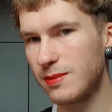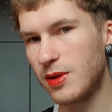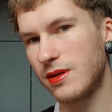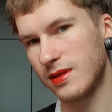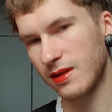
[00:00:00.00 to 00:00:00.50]

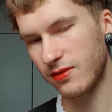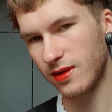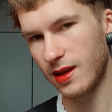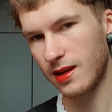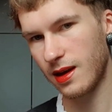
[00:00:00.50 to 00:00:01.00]
because I feel
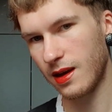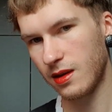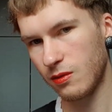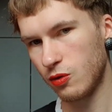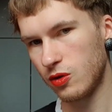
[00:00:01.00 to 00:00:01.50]
like
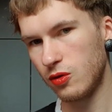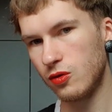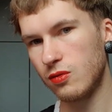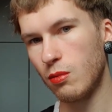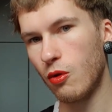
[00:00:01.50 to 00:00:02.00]
I would
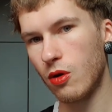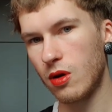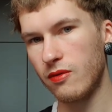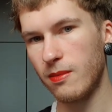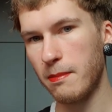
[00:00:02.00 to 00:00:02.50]
use more
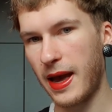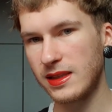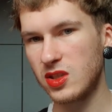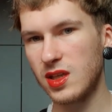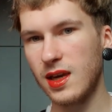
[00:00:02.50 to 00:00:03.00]
of a matte
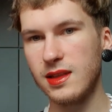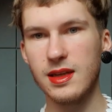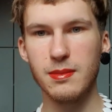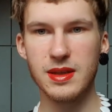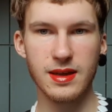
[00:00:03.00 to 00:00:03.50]
shade than a
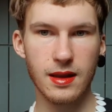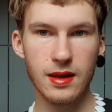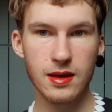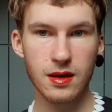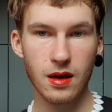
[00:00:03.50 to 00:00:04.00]

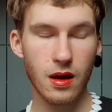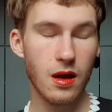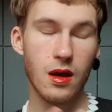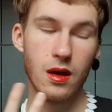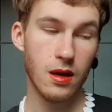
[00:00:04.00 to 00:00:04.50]
metallic.
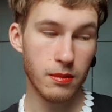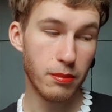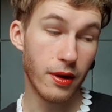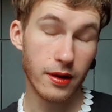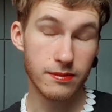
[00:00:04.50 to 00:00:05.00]

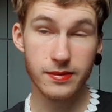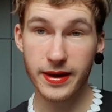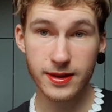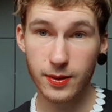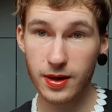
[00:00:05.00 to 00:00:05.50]
But
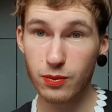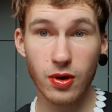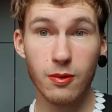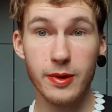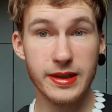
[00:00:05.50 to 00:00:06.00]
anyway, I'm
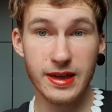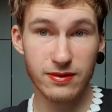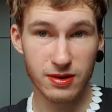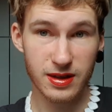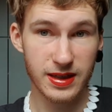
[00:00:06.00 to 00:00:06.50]
probably
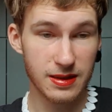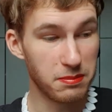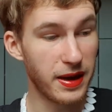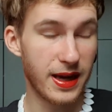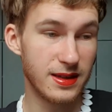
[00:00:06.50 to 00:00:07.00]
never gonna hit
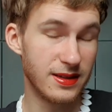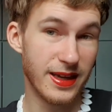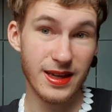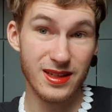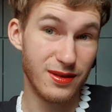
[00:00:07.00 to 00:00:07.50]
pan in
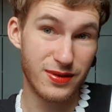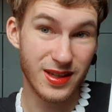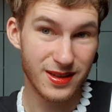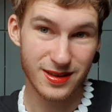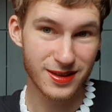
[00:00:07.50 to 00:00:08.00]
any of
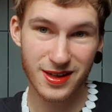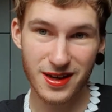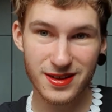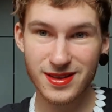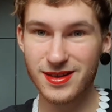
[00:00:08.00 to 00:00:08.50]
these
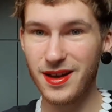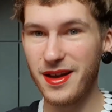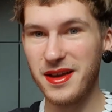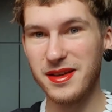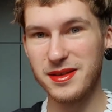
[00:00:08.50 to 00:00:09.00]
shades,
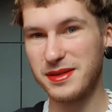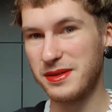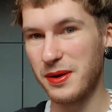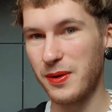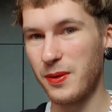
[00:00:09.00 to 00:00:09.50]

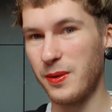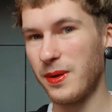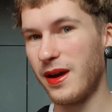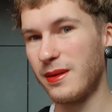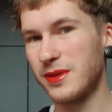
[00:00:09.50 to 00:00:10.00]
so
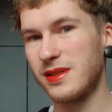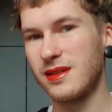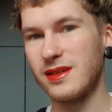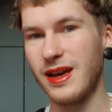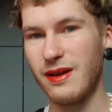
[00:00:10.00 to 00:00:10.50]
I'm just
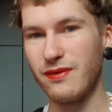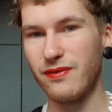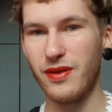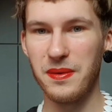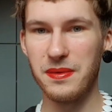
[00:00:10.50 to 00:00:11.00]
gonna have
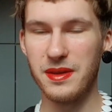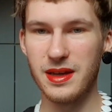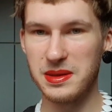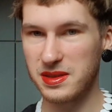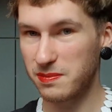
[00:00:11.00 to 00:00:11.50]
fun
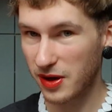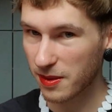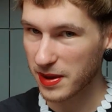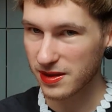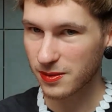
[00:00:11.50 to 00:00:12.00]
and
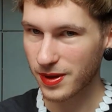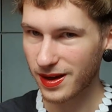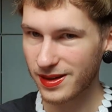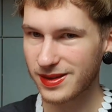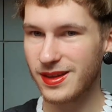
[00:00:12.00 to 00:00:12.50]
experiment with
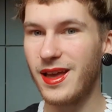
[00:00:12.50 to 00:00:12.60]
it,